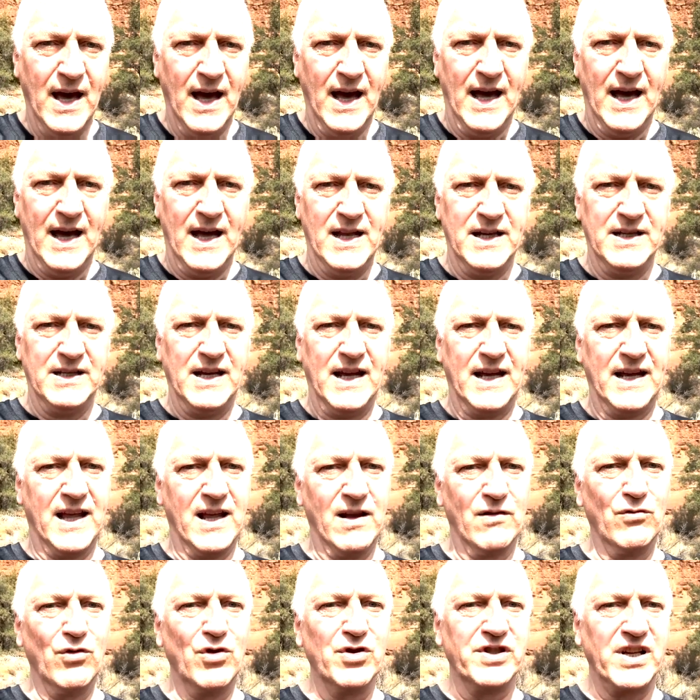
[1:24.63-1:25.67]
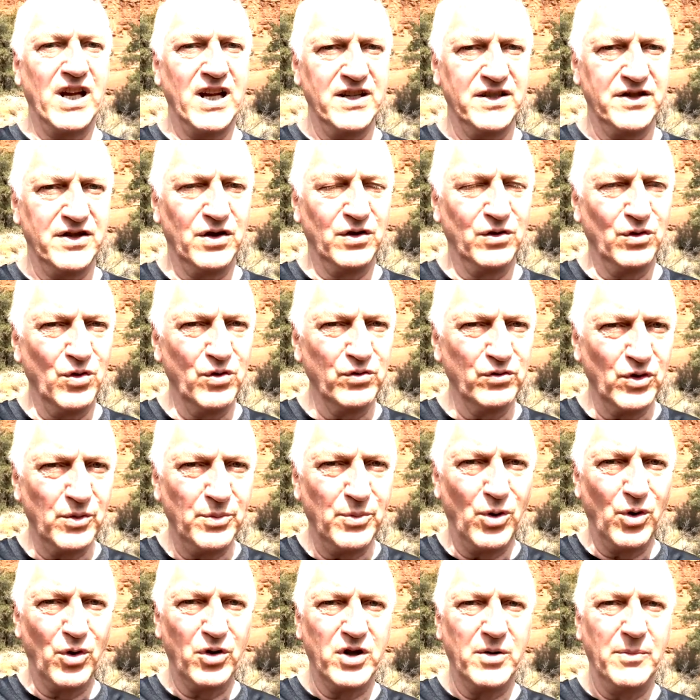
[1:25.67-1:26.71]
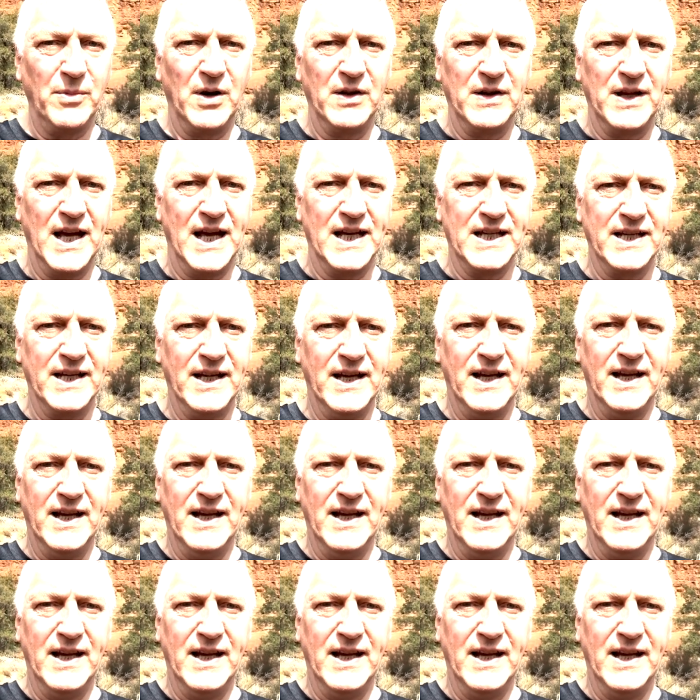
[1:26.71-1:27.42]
and Aingeal Rose has her own report about that